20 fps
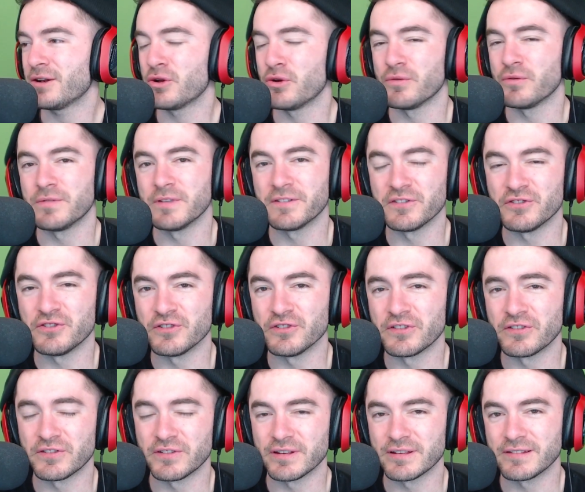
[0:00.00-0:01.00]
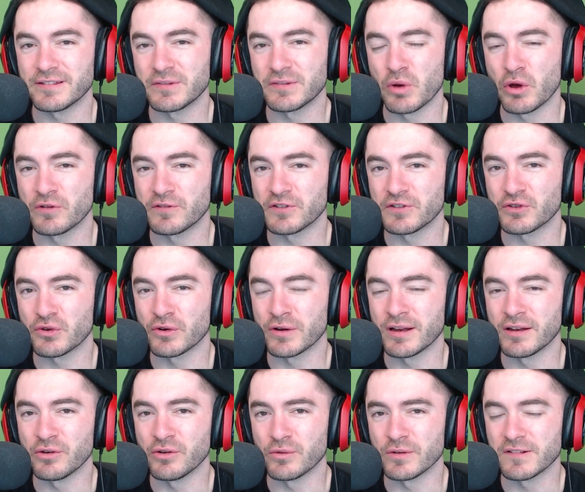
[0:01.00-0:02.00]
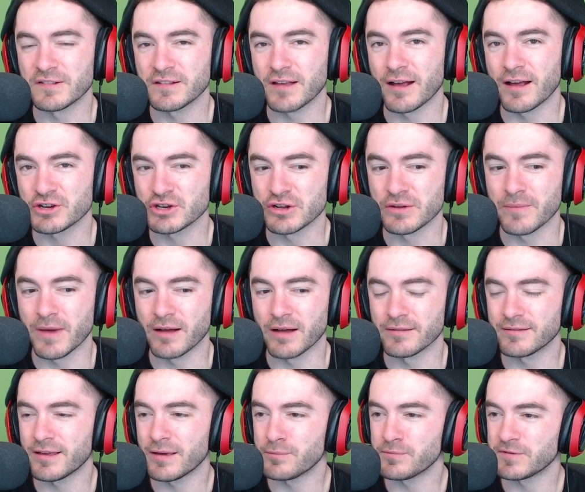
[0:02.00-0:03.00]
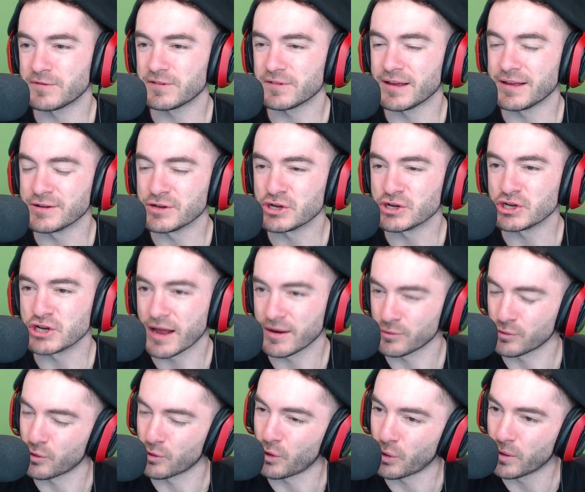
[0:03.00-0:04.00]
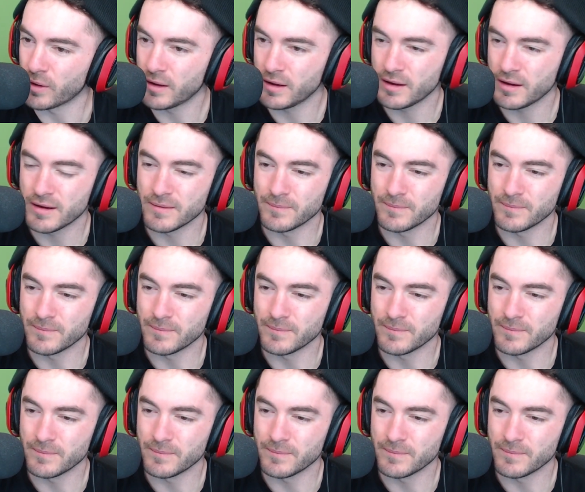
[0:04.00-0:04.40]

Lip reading: I don't know if this is just supposed to turn into a discussion about tips in general,